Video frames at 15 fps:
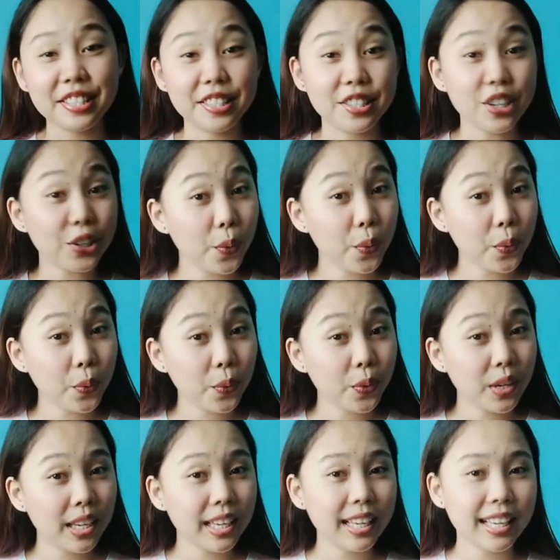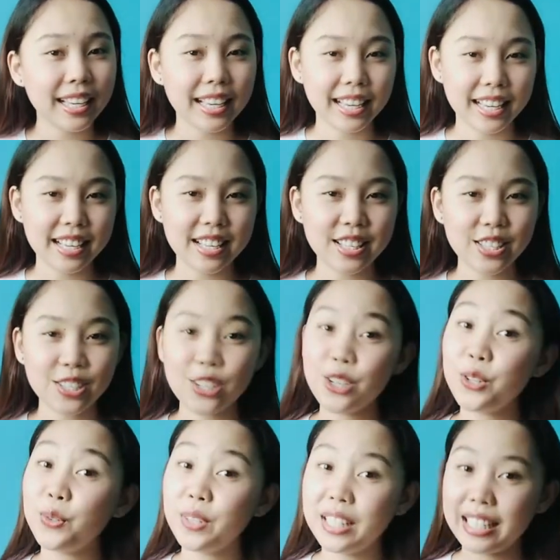Pi. I will be
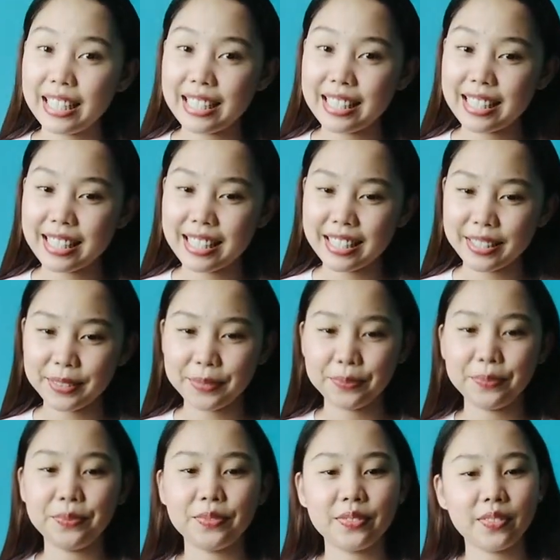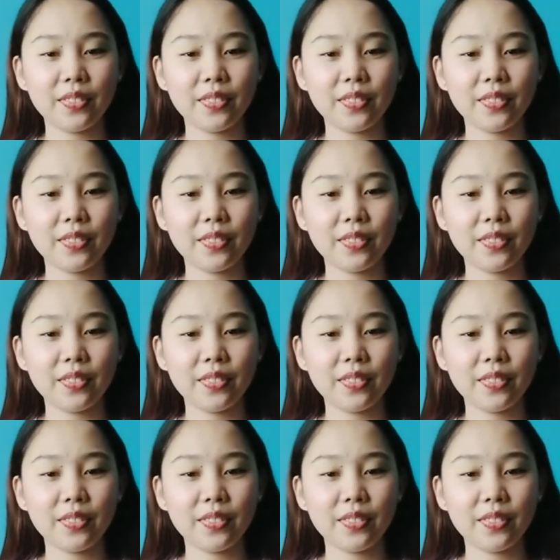showing you down